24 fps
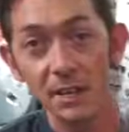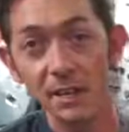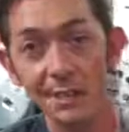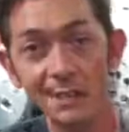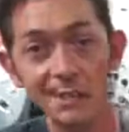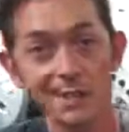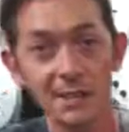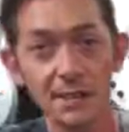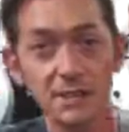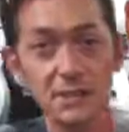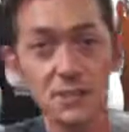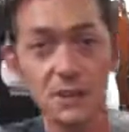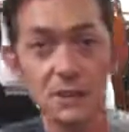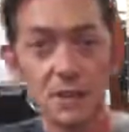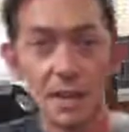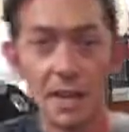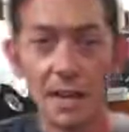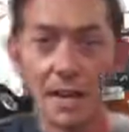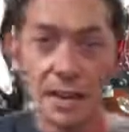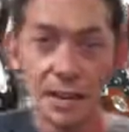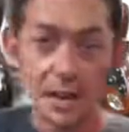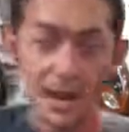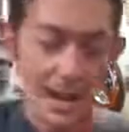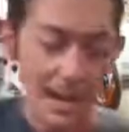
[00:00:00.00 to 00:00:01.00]
It just gives you a
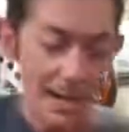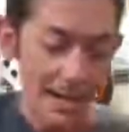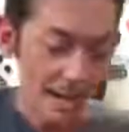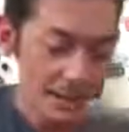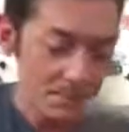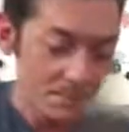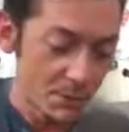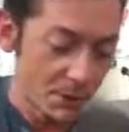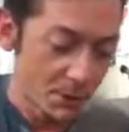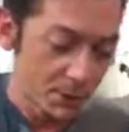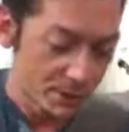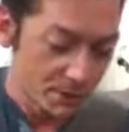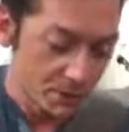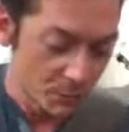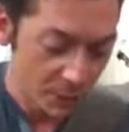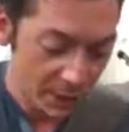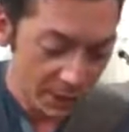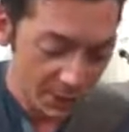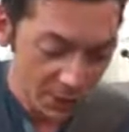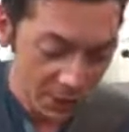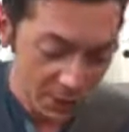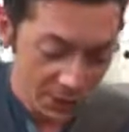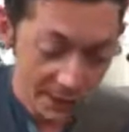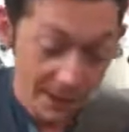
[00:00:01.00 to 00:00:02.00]
high-end boost,
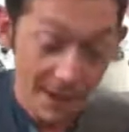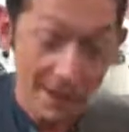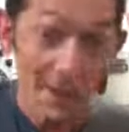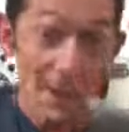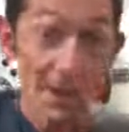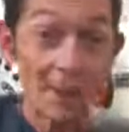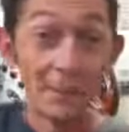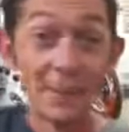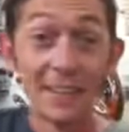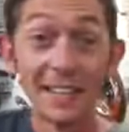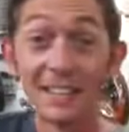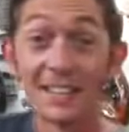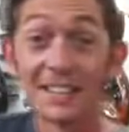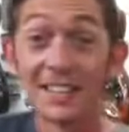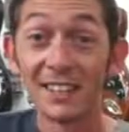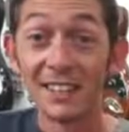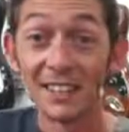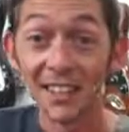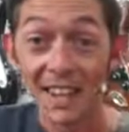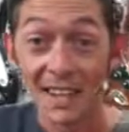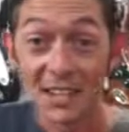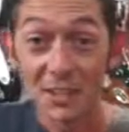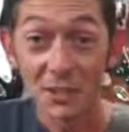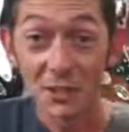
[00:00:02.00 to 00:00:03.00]
which I'm playing a
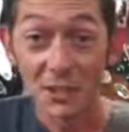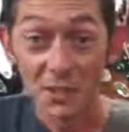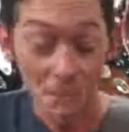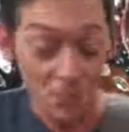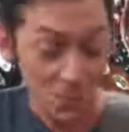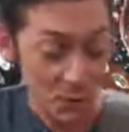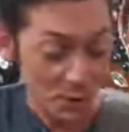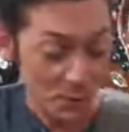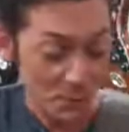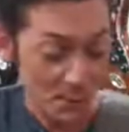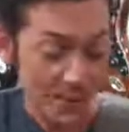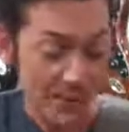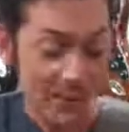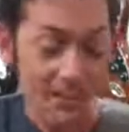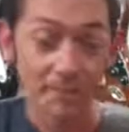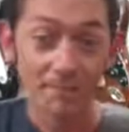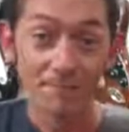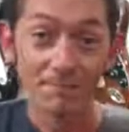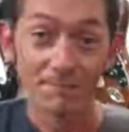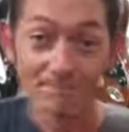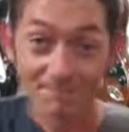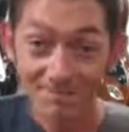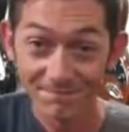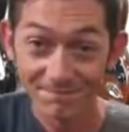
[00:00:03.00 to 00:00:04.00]
Telecaster on the bridge
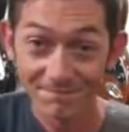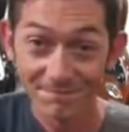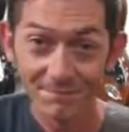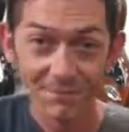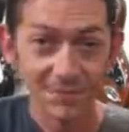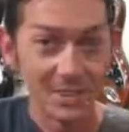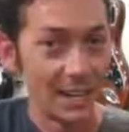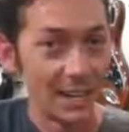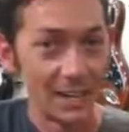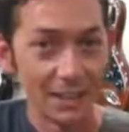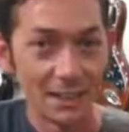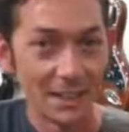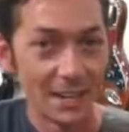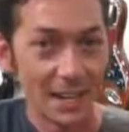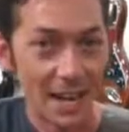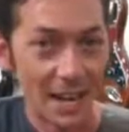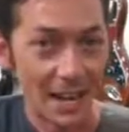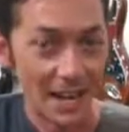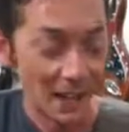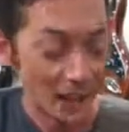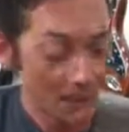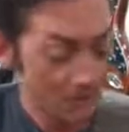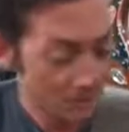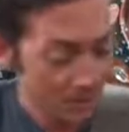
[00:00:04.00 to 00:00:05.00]
pickup. I don't need
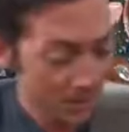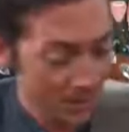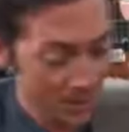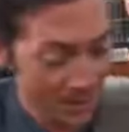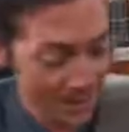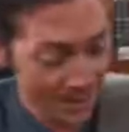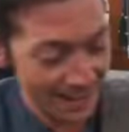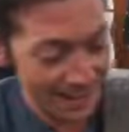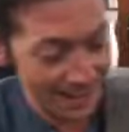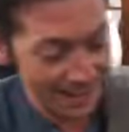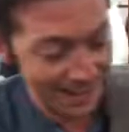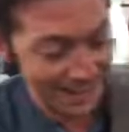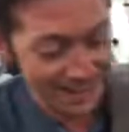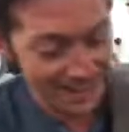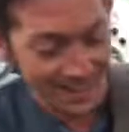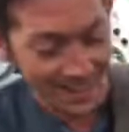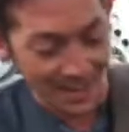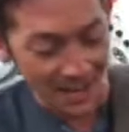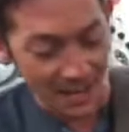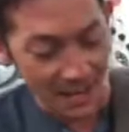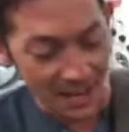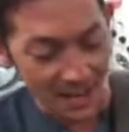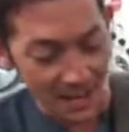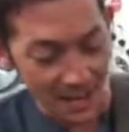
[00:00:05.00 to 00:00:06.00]
high-end.
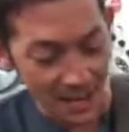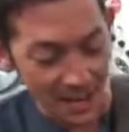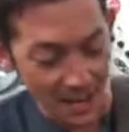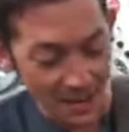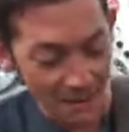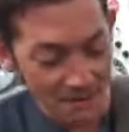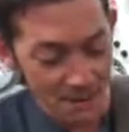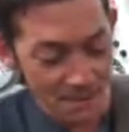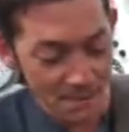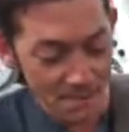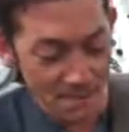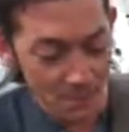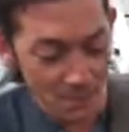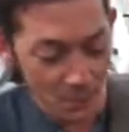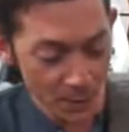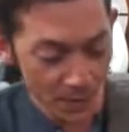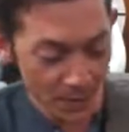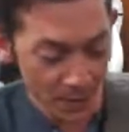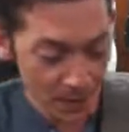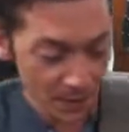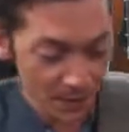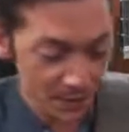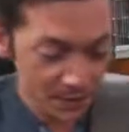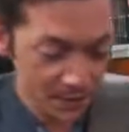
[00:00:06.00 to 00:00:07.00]
From there
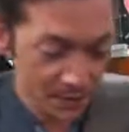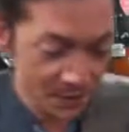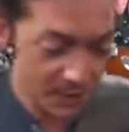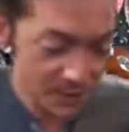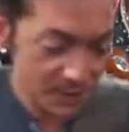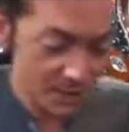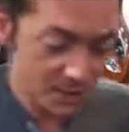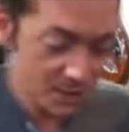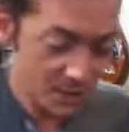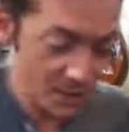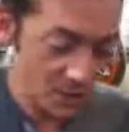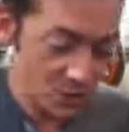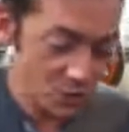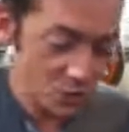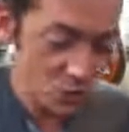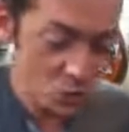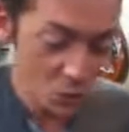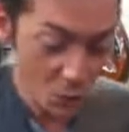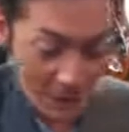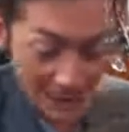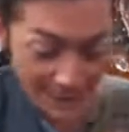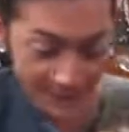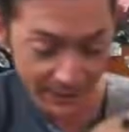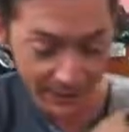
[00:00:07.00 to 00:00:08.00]
we go into this
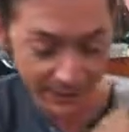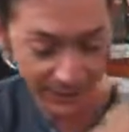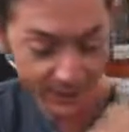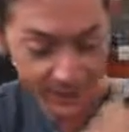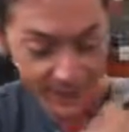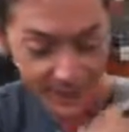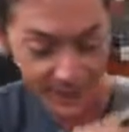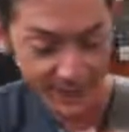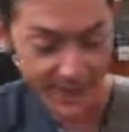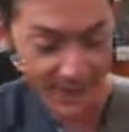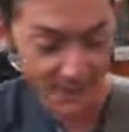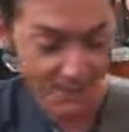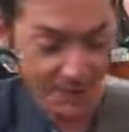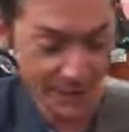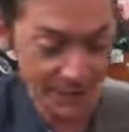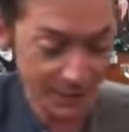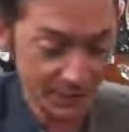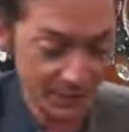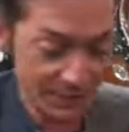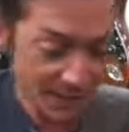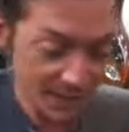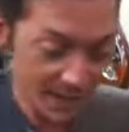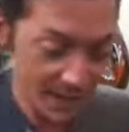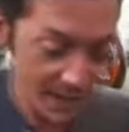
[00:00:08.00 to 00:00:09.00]
great little delay
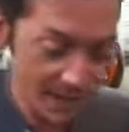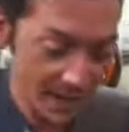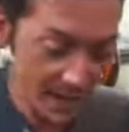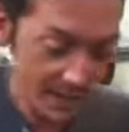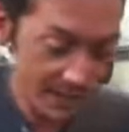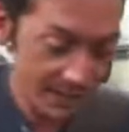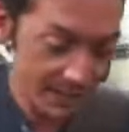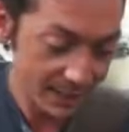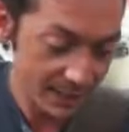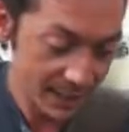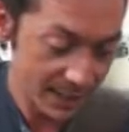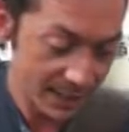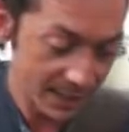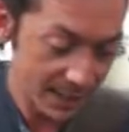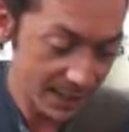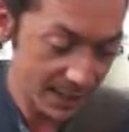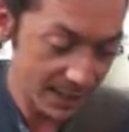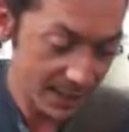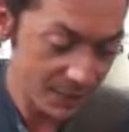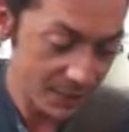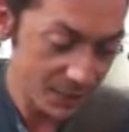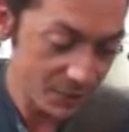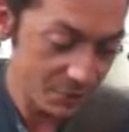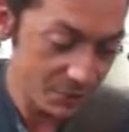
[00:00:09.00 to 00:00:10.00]
pedal that I
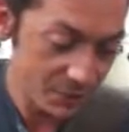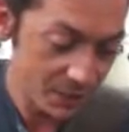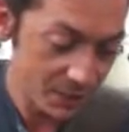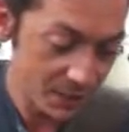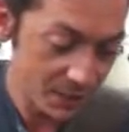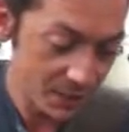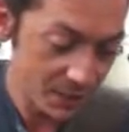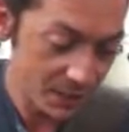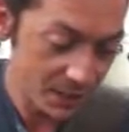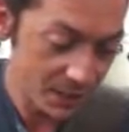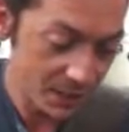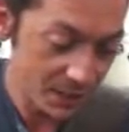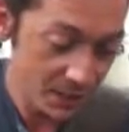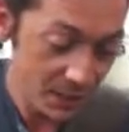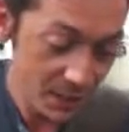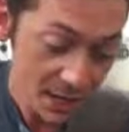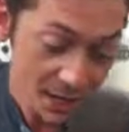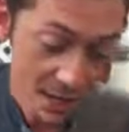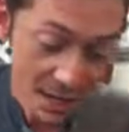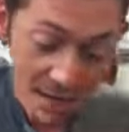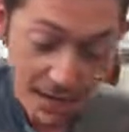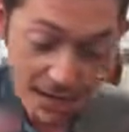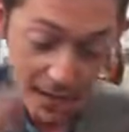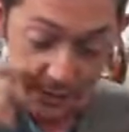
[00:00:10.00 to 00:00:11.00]
got here a few years ago.
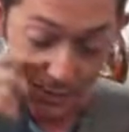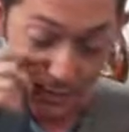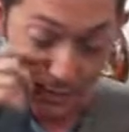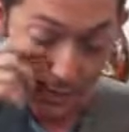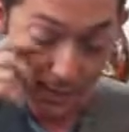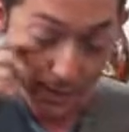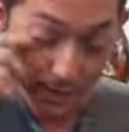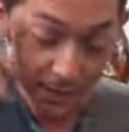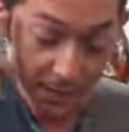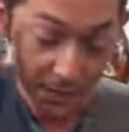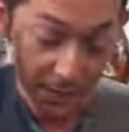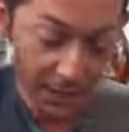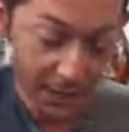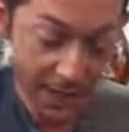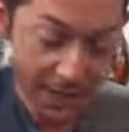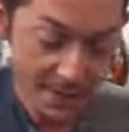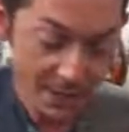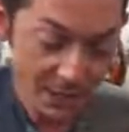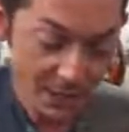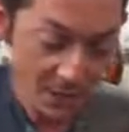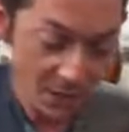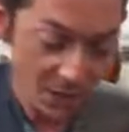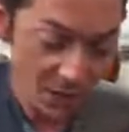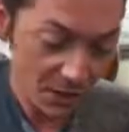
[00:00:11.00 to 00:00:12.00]
It's an
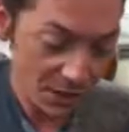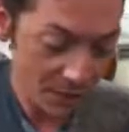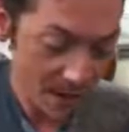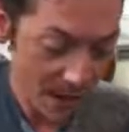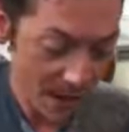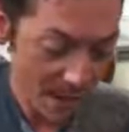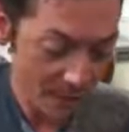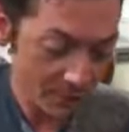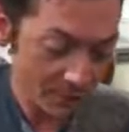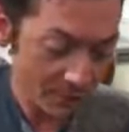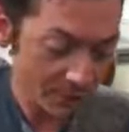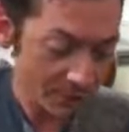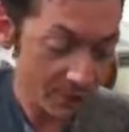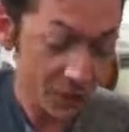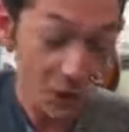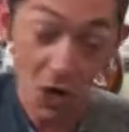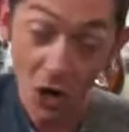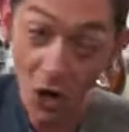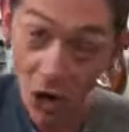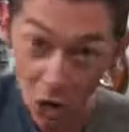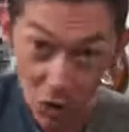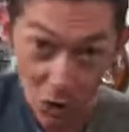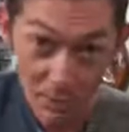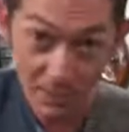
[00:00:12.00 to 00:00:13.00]
MXR
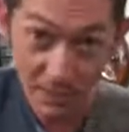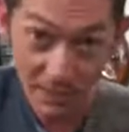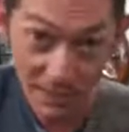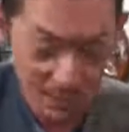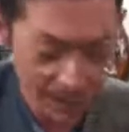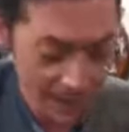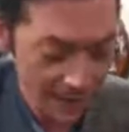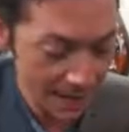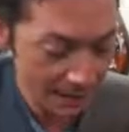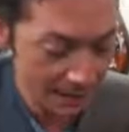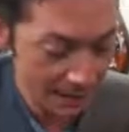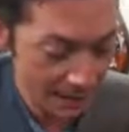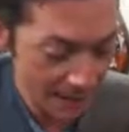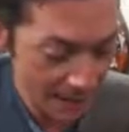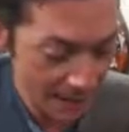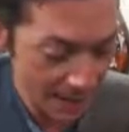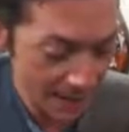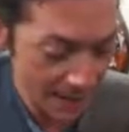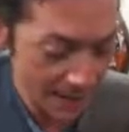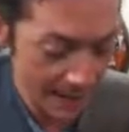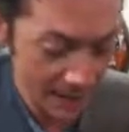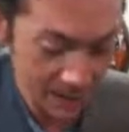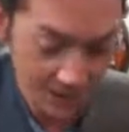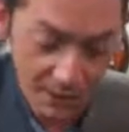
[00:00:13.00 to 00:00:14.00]
carbon
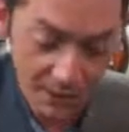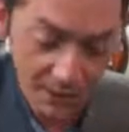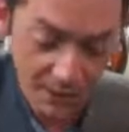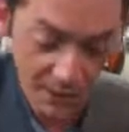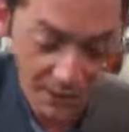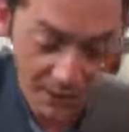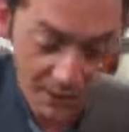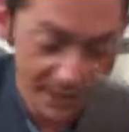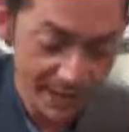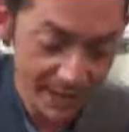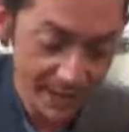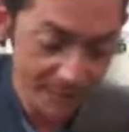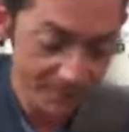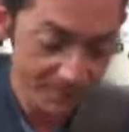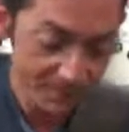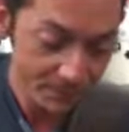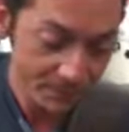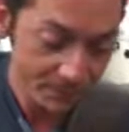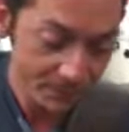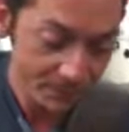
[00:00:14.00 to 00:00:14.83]
copy analog delay.